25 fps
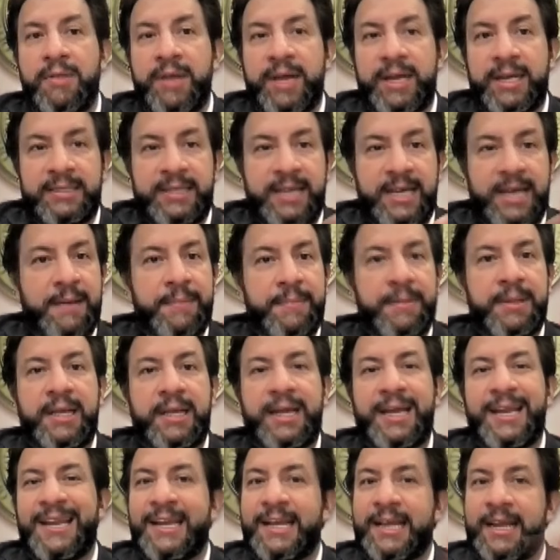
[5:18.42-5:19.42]
that
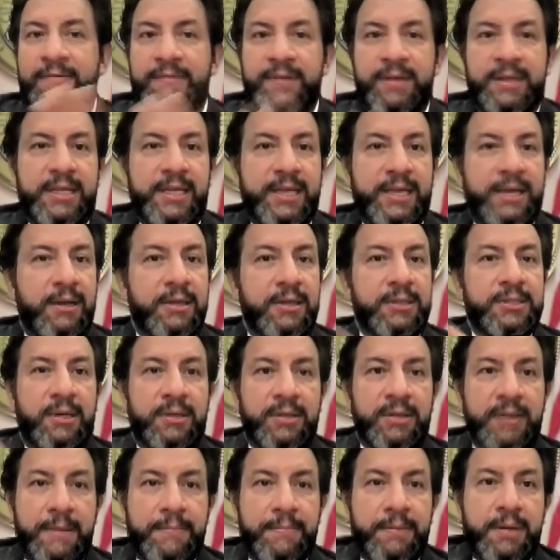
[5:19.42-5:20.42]
tabulating, everything else, all
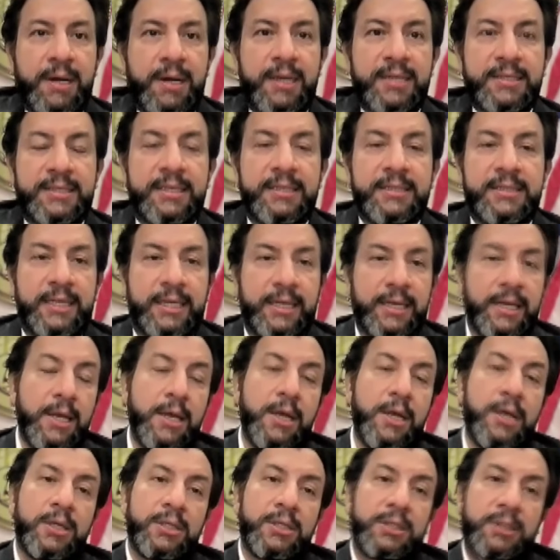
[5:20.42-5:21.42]
that processing
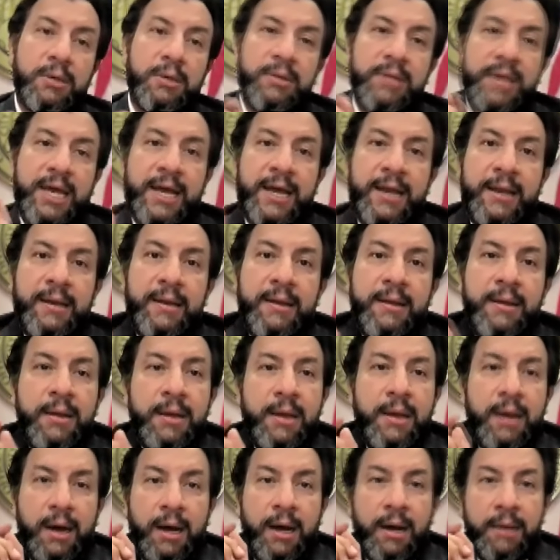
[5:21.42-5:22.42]
so that
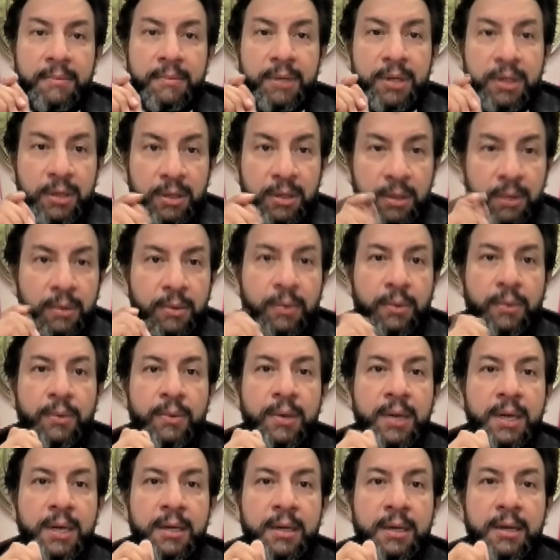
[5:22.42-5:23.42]
um,
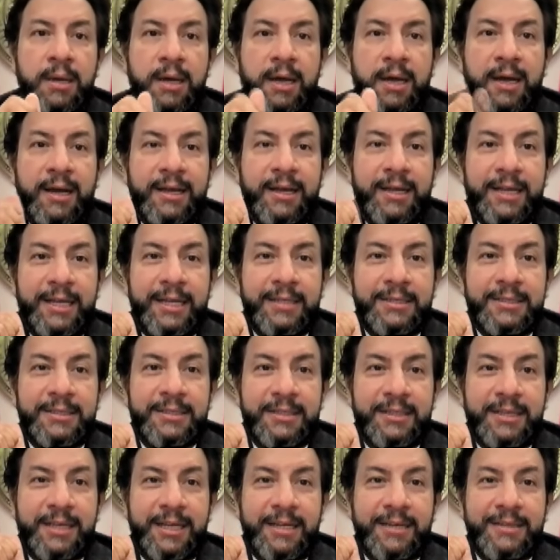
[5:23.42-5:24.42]
you uh, can
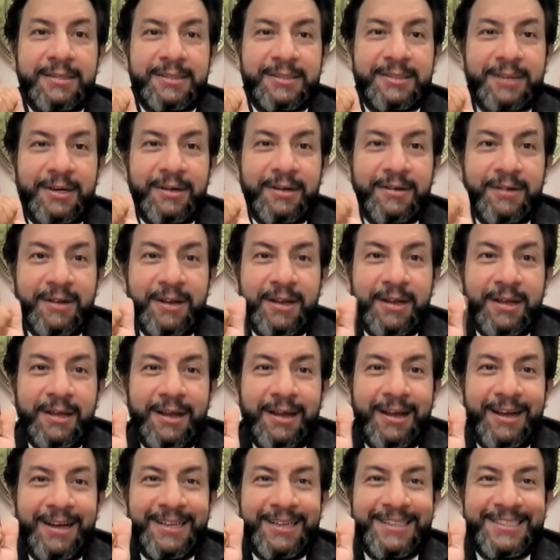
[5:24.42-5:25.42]
can start
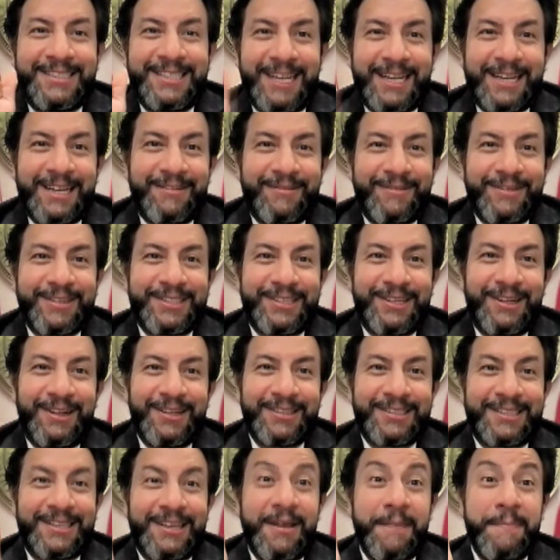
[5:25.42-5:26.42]
uh, checking
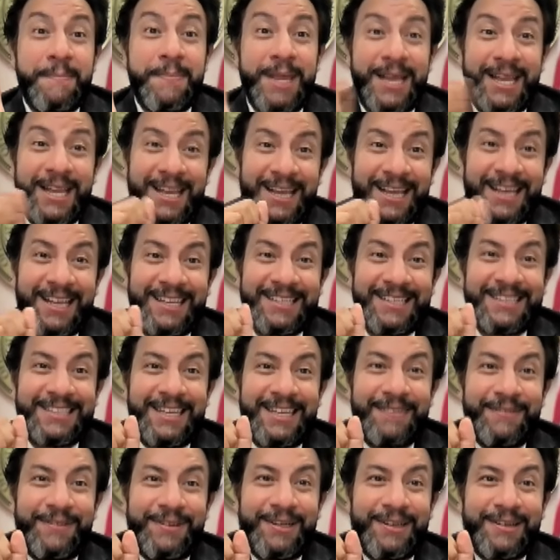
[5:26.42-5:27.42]
results beginning at
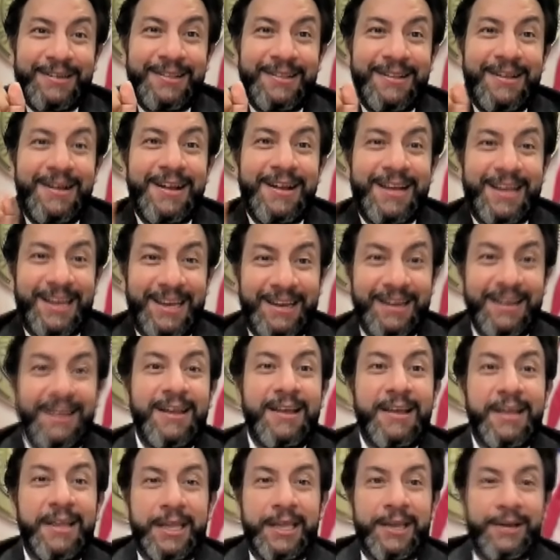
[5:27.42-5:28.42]
seven o'clock, and
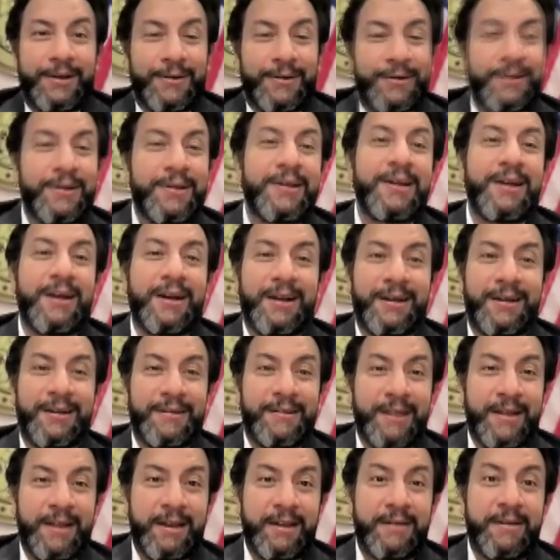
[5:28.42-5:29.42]
you know, uh,
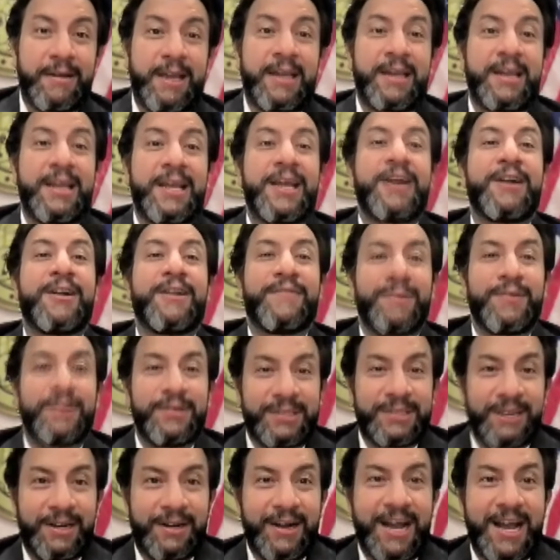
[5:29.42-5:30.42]
and, and intervals
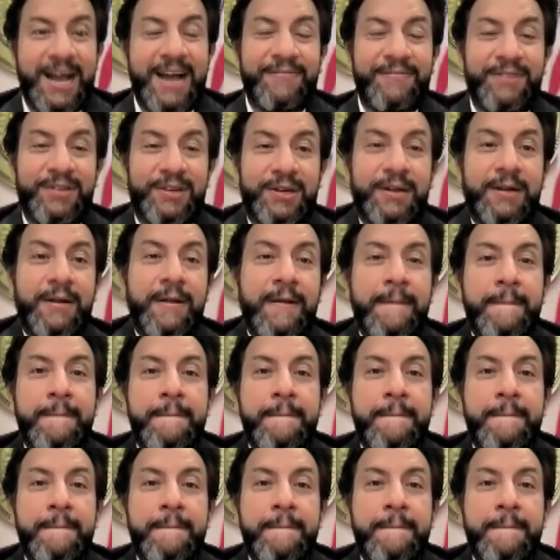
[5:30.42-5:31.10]
thereafter.